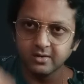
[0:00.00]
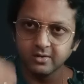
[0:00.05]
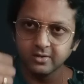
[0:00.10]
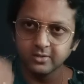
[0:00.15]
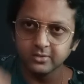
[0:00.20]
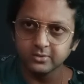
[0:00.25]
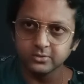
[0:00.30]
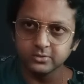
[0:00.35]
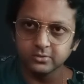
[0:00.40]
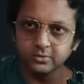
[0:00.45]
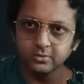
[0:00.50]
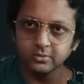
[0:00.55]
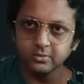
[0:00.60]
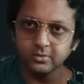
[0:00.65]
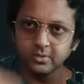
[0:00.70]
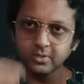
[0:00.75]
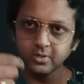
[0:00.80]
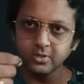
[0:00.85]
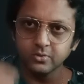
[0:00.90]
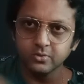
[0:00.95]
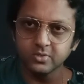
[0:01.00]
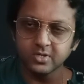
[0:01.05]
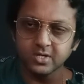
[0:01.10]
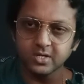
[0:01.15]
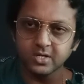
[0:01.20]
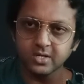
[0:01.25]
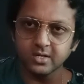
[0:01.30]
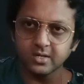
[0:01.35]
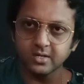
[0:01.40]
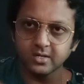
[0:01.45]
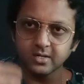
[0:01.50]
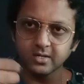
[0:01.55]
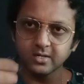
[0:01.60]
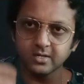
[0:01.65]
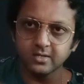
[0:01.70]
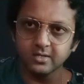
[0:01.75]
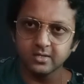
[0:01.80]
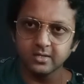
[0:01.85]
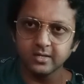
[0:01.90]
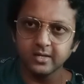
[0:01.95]
so you are
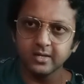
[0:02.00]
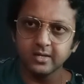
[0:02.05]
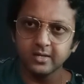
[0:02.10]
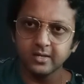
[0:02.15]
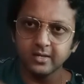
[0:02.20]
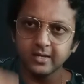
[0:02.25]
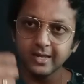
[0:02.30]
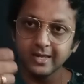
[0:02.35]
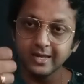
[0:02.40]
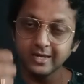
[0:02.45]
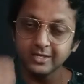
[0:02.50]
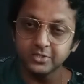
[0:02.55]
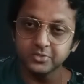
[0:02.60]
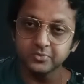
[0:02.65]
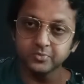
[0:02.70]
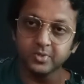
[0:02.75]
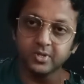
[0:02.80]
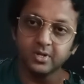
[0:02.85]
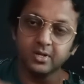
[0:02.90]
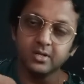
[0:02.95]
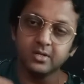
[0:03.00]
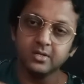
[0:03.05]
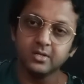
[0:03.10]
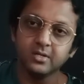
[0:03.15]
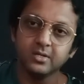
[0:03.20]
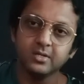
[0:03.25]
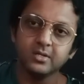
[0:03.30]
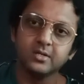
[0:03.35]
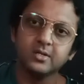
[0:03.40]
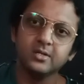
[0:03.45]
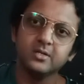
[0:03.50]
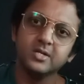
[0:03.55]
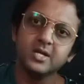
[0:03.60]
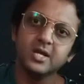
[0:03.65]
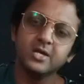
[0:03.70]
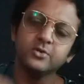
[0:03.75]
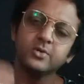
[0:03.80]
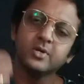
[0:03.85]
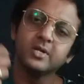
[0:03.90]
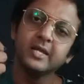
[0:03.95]
eligible, yeah,
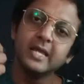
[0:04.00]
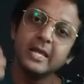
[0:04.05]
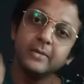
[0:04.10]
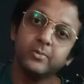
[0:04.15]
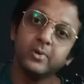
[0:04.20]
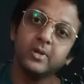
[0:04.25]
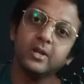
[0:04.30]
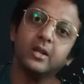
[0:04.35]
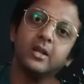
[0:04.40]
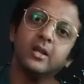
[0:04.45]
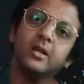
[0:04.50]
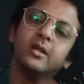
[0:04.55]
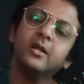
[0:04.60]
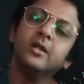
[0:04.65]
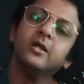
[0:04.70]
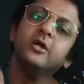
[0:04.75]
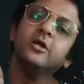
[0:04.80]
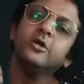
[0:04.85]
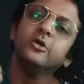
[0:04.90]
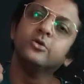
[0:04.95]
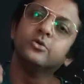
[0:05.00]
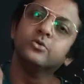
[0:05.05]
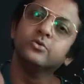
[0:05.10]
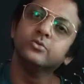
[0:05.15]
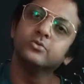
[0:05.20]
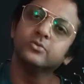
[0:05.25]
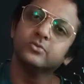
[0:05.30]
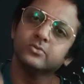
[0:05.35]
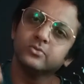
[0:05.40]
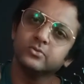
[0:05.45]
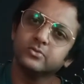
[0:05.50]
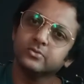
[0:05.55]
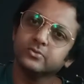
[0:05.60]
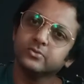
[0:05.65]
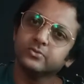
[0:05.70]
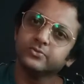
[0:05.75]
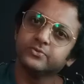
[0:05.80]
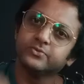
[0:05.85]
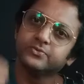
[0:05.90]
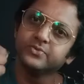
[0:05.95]
you are able to
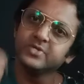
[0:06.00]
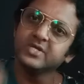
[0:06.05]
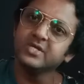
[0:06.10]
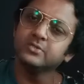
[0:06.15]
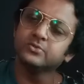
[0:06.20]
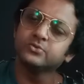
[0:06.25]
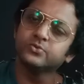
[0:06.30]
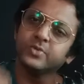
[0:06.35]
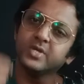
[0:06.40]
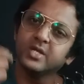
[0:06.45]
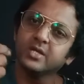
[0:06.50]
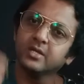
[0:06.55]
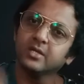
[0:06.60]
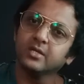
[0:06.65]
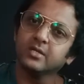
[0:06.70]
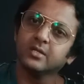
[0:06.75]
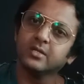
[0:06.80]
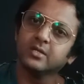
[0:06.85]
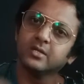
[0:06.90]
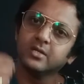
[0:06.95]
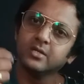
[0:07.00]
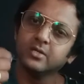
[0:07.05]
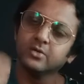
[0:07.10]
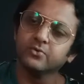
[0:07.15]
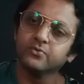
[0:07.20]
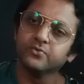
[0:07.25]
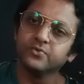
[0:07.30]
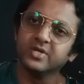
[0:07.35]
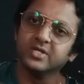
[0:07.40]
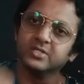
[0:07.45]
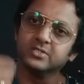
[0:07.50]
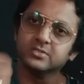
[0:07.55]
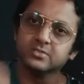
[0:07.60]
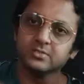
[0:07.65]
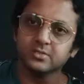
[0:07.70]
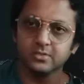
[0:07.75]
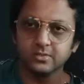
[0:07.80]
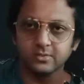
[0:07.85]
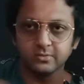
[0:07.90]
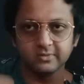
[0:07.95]
free swing your
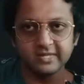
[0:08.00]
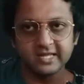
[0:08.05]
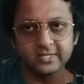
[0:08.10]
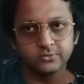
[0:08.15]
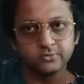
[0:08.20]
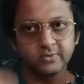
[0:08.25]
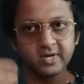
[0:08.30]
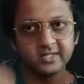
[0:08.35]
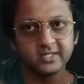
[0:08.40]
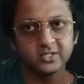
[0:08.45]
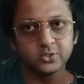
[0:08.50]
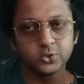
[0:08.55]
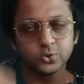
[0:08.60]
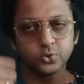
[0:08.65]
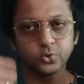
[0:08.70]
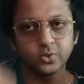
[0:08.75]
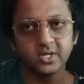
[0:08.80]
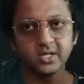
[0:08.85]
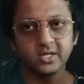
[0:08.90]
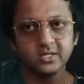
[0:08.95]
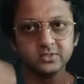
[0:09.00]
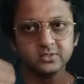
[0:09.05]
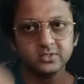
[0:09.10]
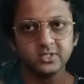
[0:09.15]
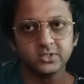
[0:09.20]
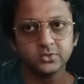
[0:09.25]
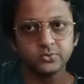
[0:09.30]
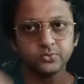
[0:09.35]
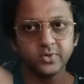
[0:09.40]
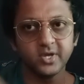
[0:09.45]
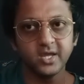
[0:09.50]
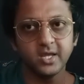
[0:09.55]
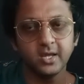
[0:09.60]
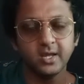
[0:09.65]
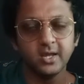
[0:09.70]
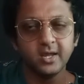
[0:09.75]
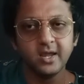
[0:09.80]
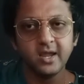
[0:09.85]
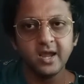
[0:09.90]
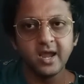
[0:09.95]
wrist. That's why the stroking is this way,
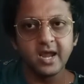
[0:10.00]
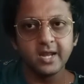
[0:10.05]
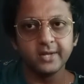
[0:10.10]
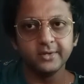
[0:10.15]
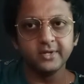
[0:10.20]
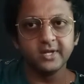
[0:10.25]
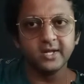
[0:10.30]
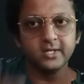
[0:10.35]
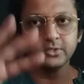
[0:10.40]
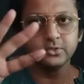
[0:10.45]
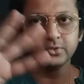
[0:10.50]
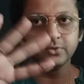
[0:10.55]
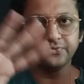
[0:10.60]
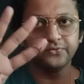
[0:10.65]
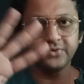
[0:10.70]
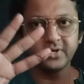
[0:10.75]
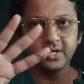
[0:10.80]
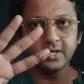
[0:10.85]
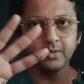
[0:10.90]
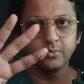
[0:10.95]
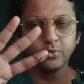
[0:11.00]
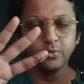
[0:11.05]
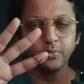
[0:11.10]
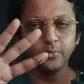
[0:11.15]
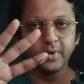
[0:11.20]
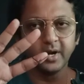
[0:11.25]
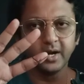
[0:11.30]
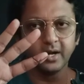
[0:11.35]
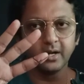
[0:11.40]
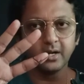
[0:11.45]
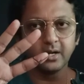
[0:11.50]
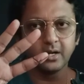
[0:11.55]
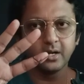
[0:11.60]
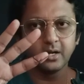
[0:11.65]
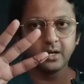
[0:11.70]
and there is no finger movement.